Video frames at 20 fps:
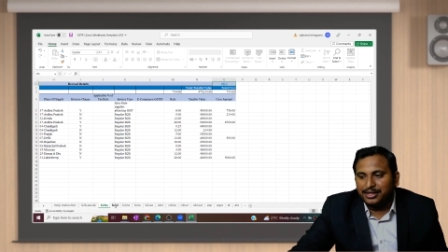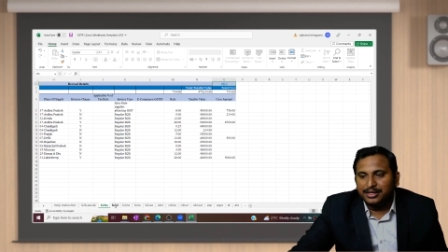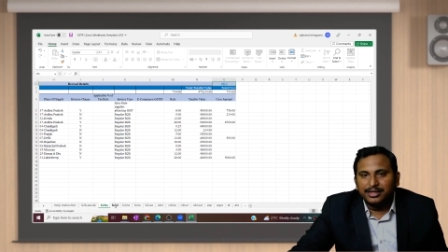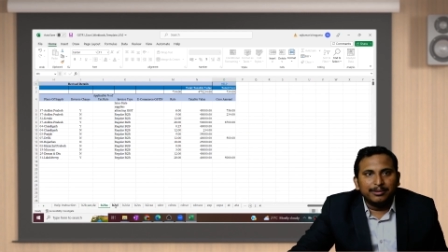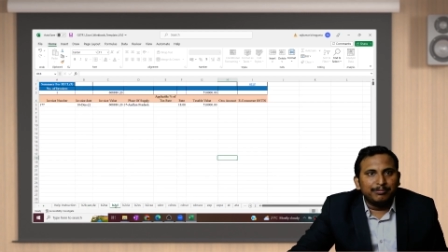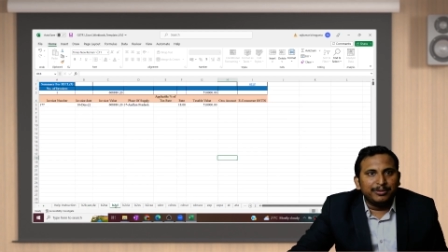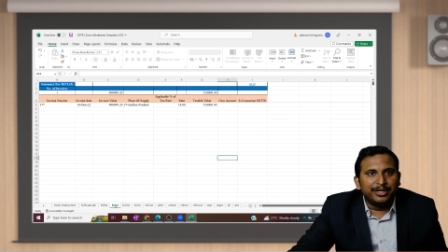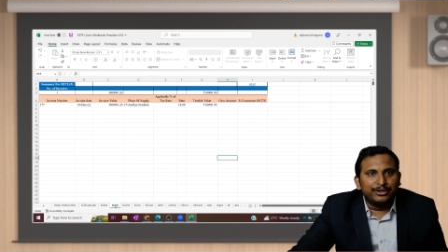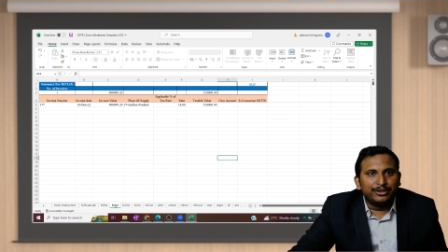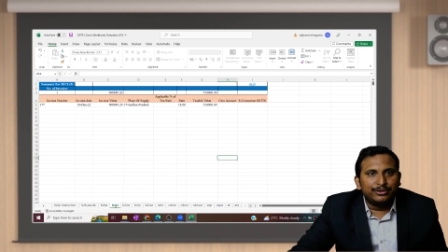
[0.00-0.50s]

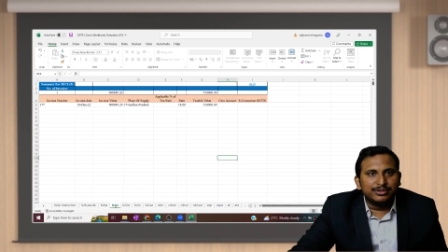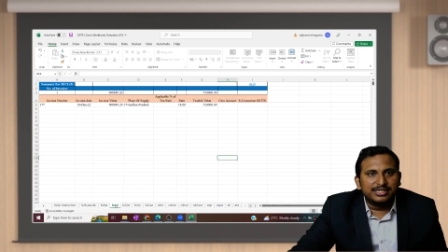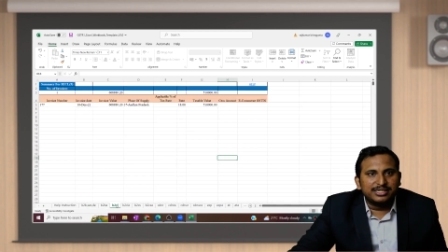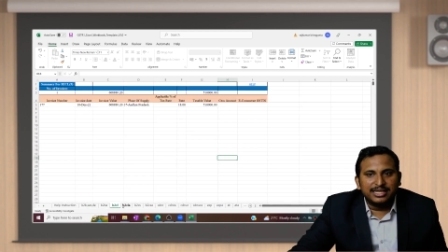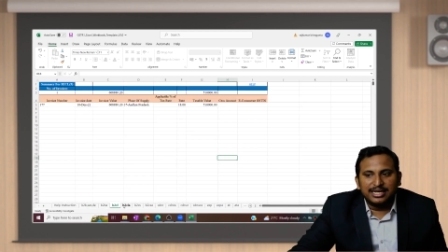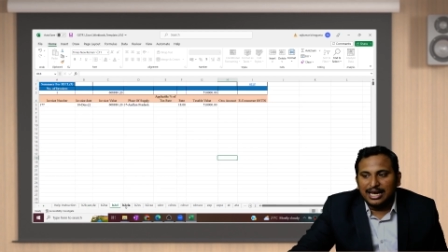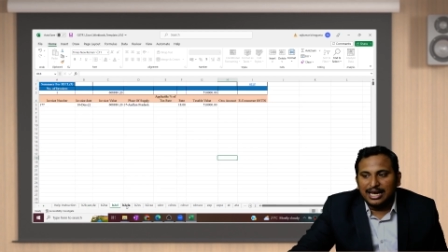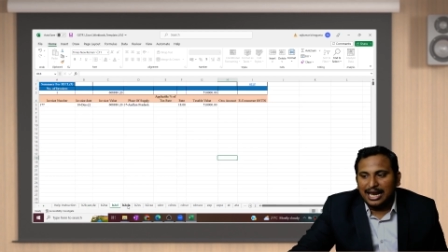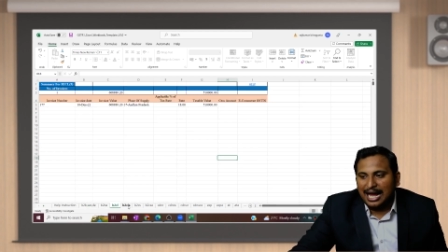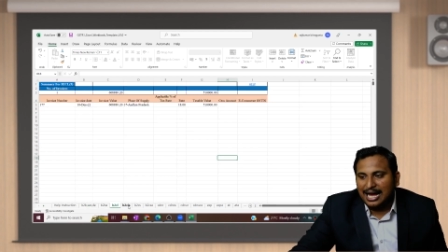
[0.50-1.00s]
B2C
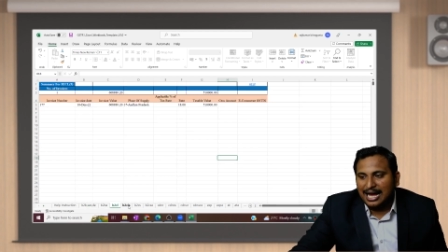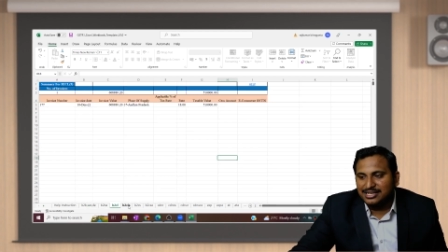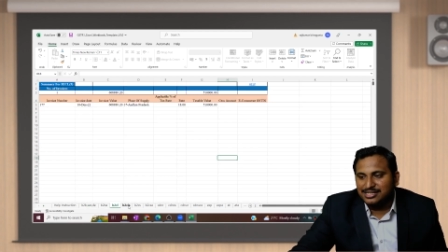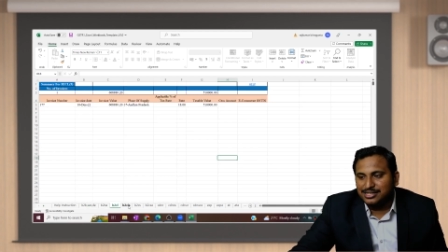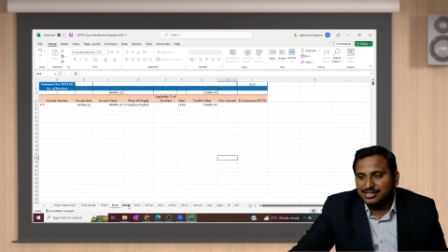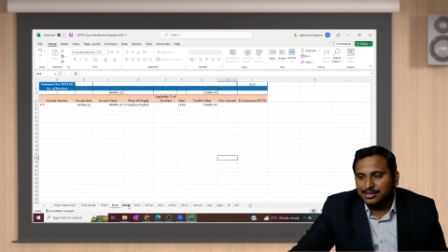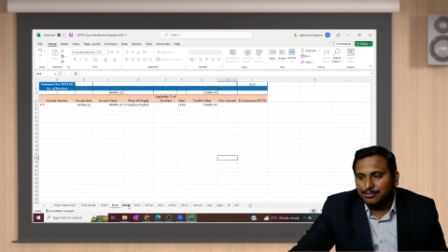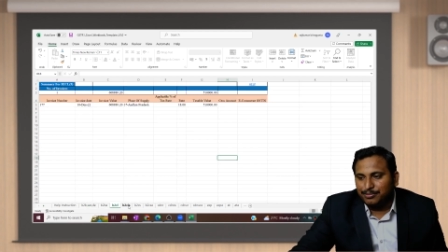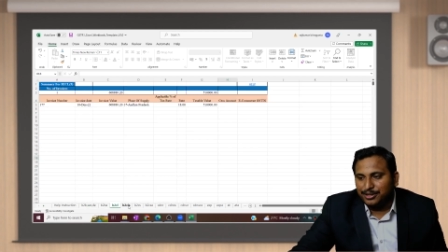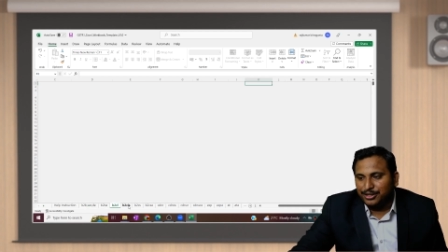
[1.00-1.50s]
large,
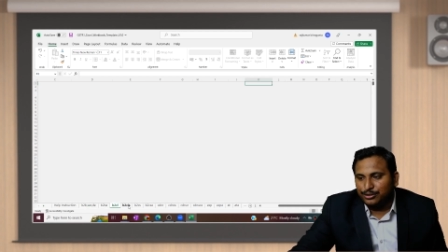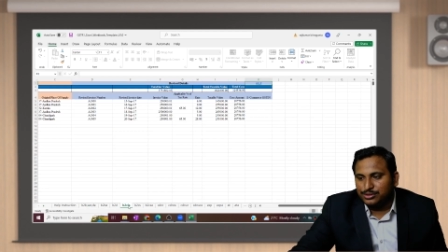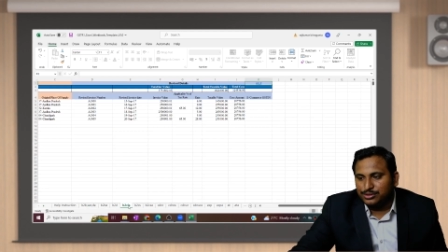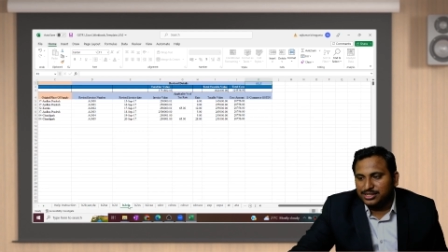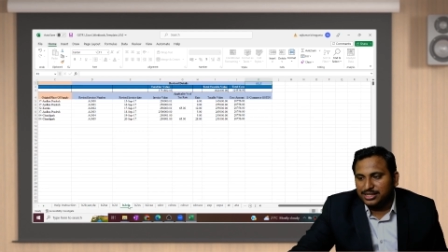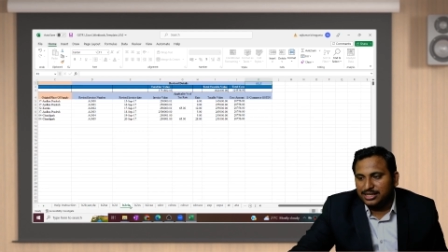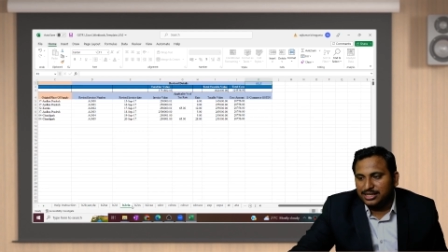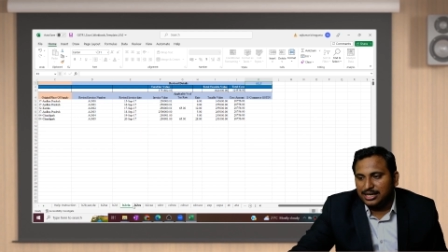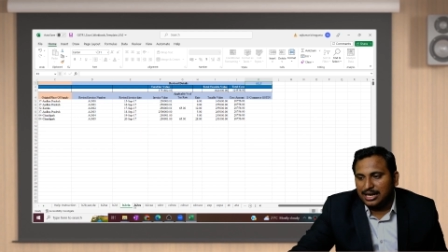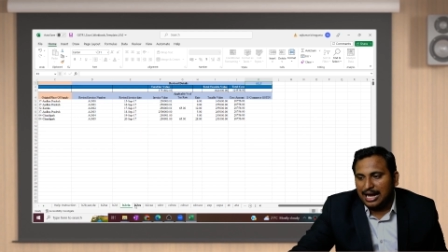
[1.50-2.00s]

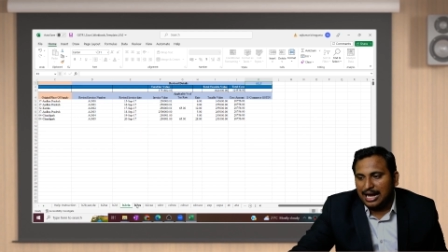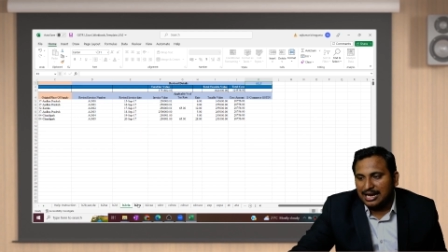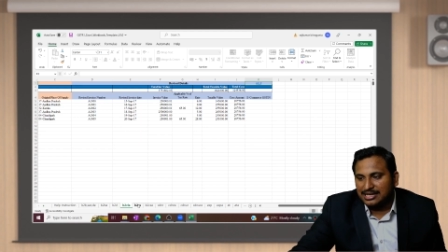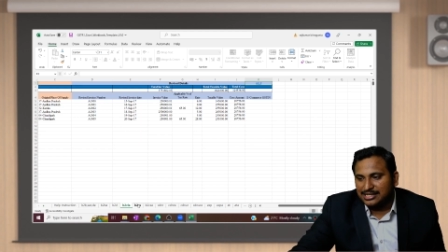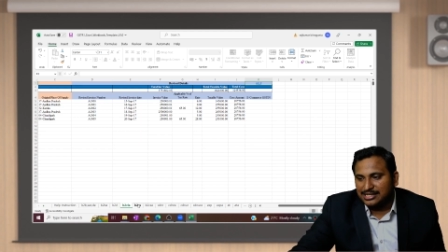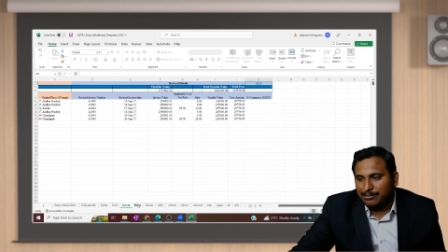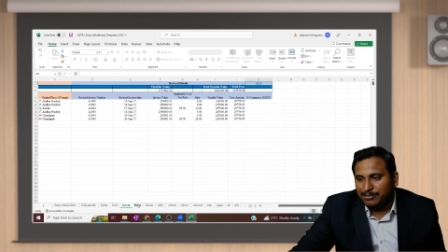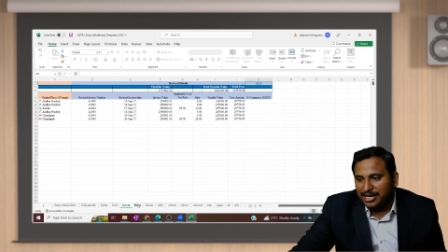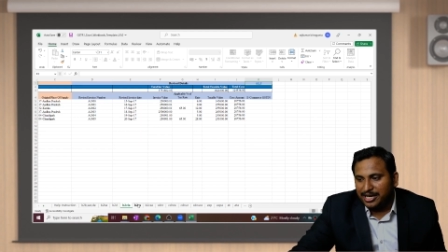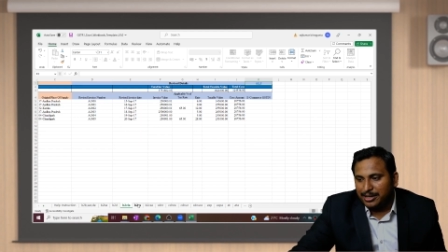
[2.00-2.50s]
B2C large
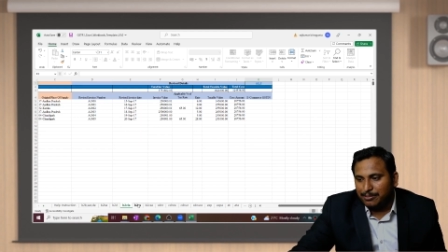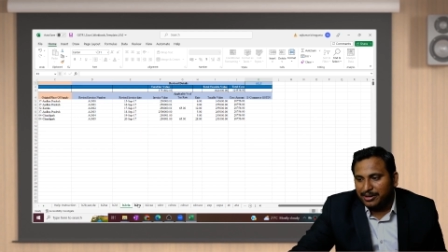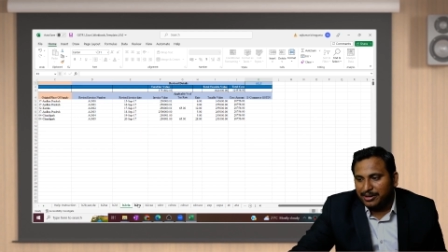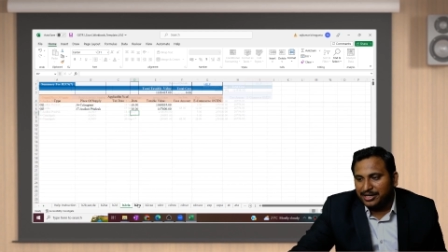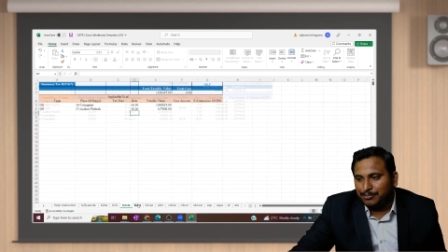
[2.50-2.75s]
amendment,